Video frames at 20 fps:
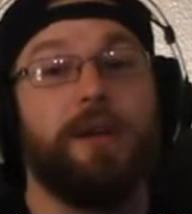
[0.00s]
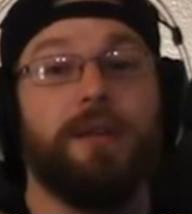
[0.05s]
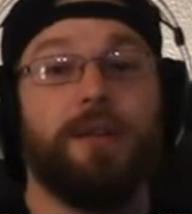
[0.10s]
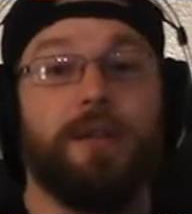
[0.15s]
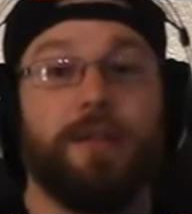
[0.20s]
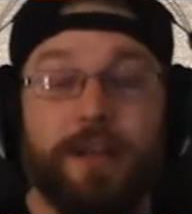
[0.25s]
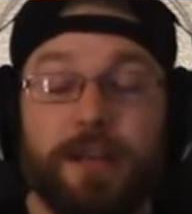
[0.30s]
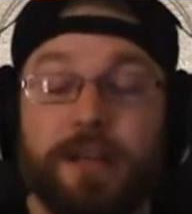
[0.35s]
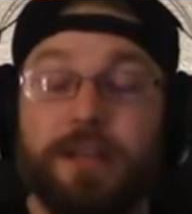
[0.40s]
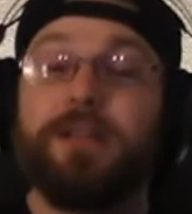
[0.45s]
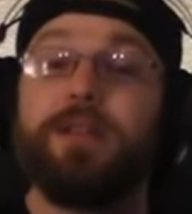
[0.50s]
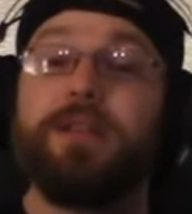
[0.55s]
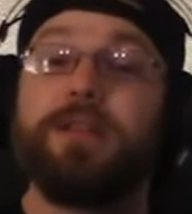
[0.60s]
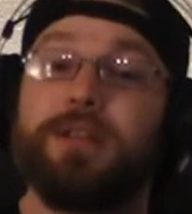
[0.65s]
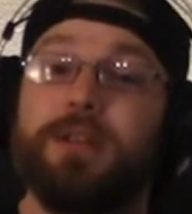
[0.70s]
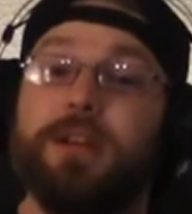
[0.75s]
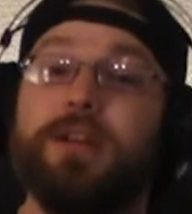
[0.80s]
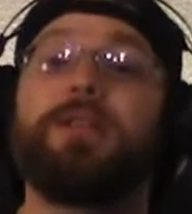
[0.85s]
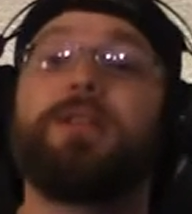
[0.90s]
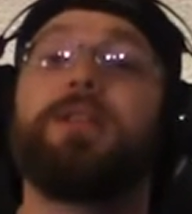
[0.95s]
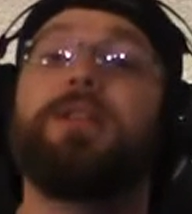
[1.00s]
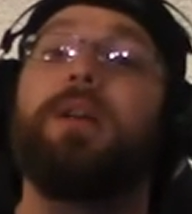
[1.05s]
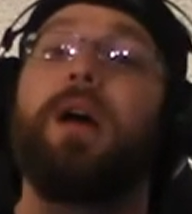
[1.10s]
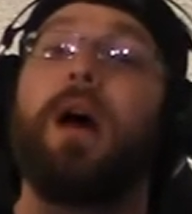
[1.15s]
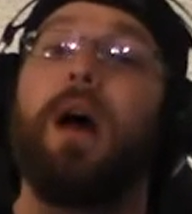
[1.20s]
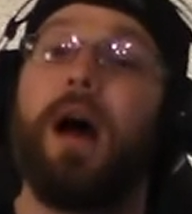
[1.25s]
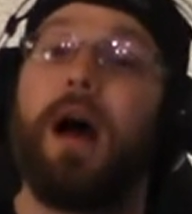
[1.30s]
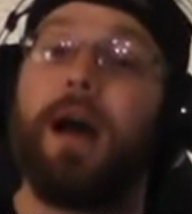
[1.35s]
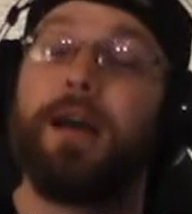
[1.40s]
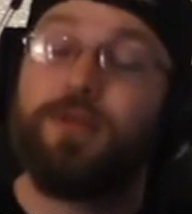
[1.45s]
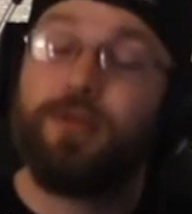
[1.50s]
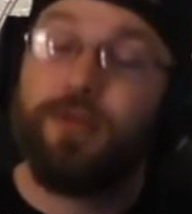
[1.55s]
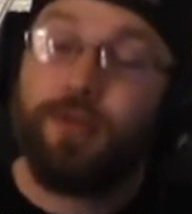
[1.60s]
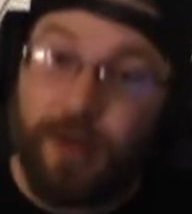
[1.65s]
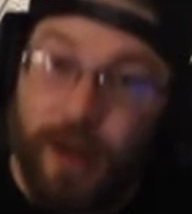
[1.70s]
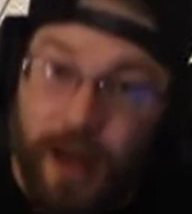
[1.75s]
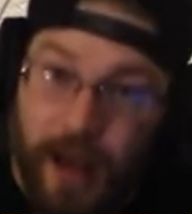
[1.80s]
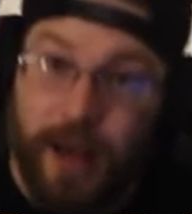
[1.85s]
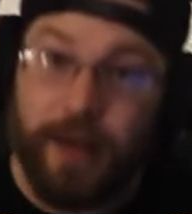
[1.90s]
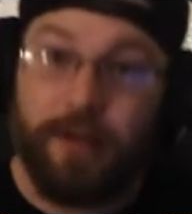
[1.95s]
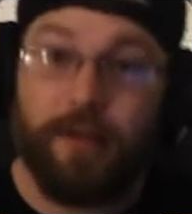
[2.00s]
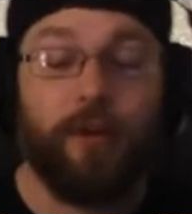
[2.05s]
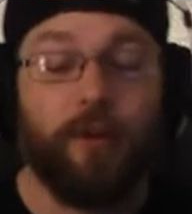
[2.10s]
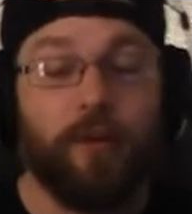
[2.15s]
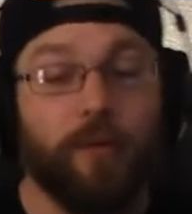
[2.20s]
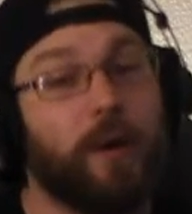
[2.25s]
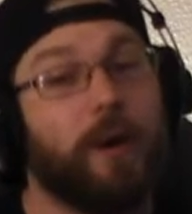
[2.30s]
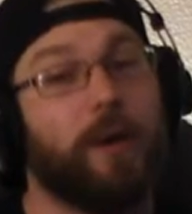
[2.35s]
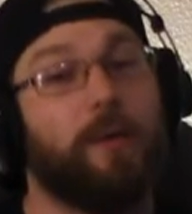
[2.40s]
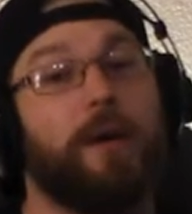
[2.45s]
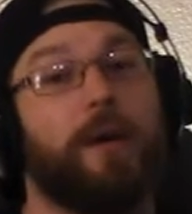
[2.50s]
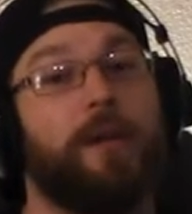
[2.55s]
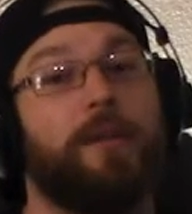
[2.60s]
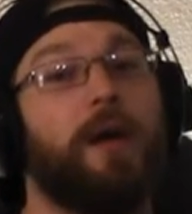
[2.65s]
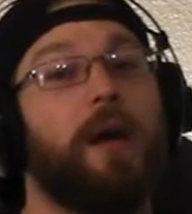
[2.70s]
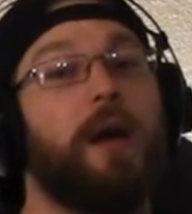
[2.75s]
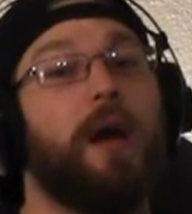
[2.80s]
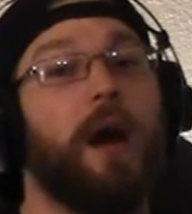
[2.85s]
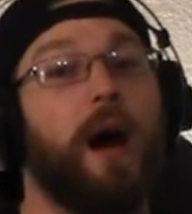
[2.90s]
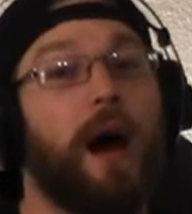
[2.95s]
This decision I do not agree with.